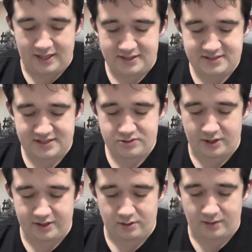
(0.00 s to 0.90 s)
6
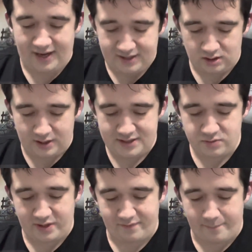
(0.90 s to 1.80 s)
Dragon Cult Acolytes.
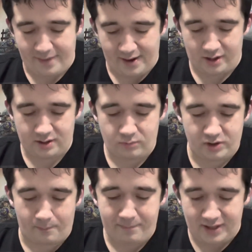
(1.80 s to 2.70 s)
We have a banner. We
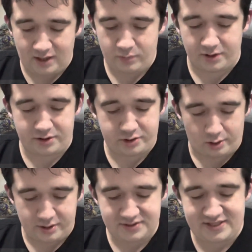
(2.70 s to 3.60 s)
got Bard, we got
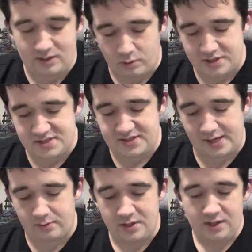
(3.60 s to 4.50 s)
Thorin, 10 Warriors of
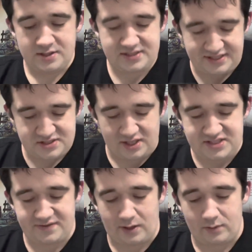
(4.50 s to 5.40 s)
Dale, 6 Knights
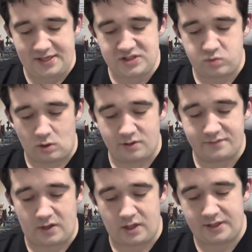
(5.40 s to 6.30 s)
of Dale, and 12
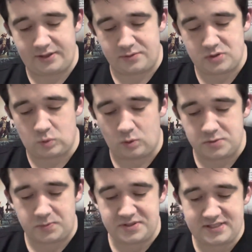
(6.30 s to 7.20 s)
Iron Hills
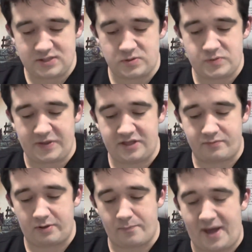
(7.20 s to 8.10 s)
Dwarves with 6 with Spear,
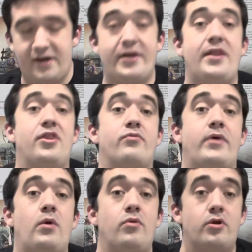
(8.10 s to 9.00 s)
3 with Mattock, and
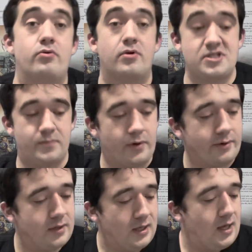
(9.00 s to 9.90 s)
3 with Crossbow.
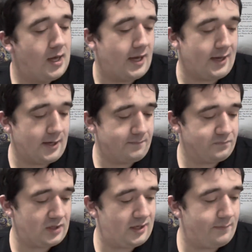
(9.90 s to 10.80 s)
And
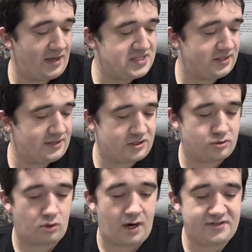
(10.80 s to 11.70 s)
basically, they're
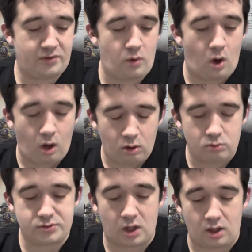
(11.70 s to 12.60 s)
trying to
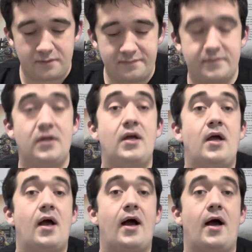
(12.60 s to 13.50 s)
hold off,
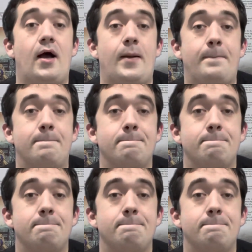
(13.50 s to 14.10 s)
the